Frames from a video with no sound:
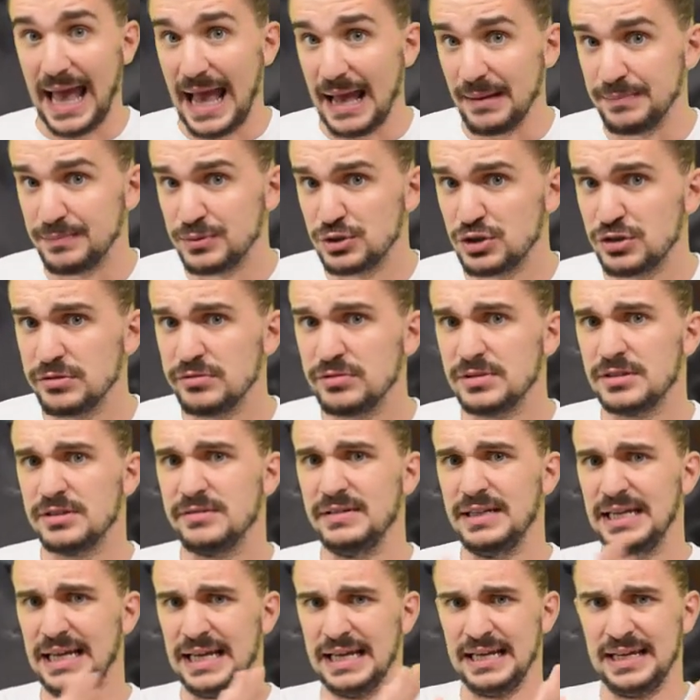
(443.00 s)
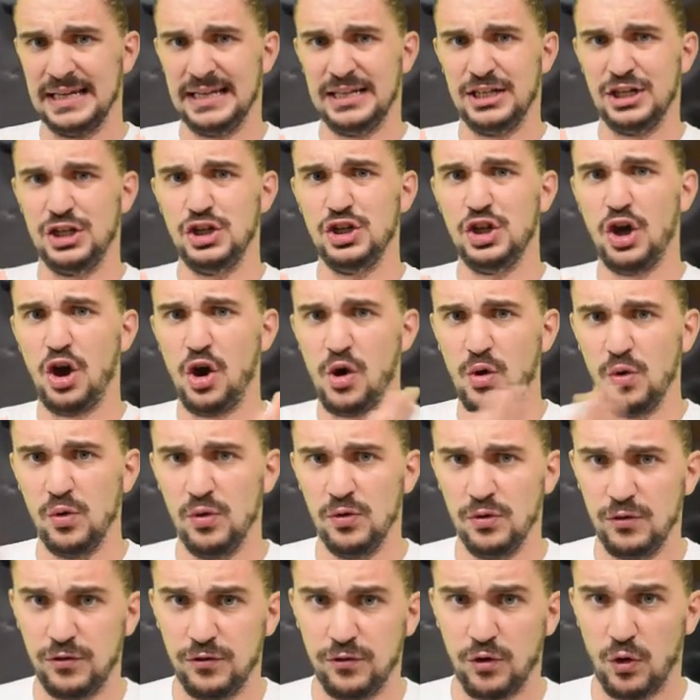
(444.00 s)
absolutely no
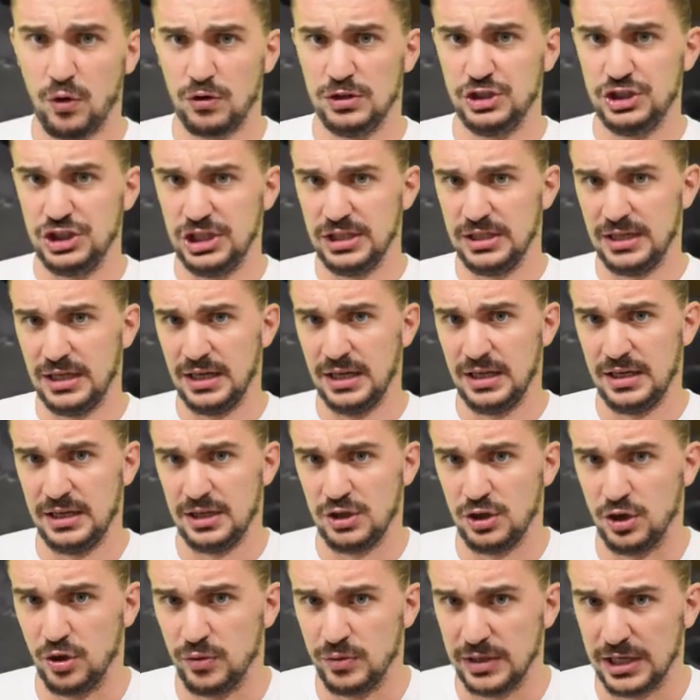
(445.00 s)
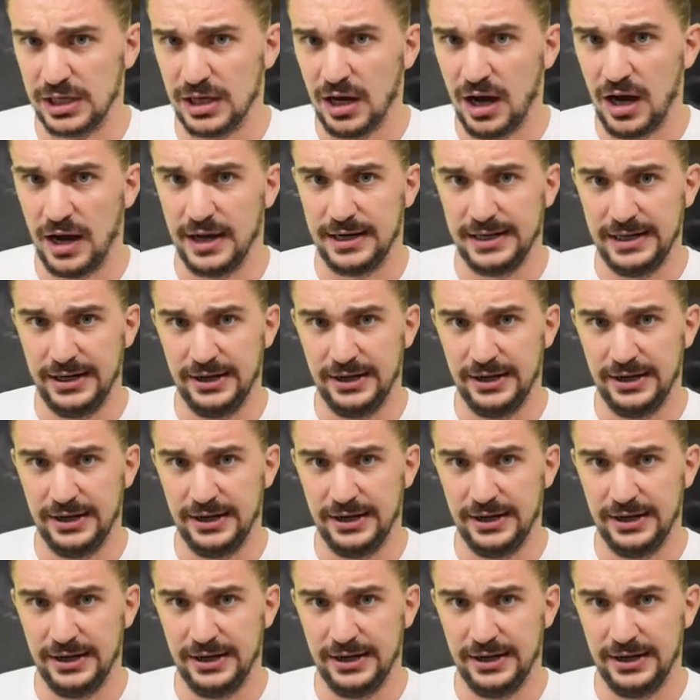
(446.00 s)
forging going on